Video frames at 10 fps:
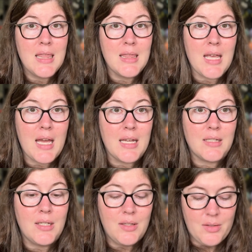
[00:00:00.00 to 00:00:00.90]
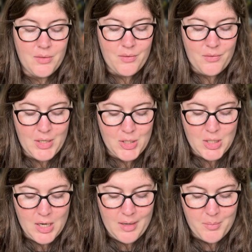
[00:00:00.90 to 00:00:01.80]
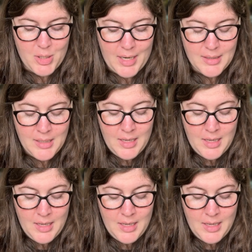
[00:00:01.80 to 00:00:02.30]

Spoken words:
that finished object.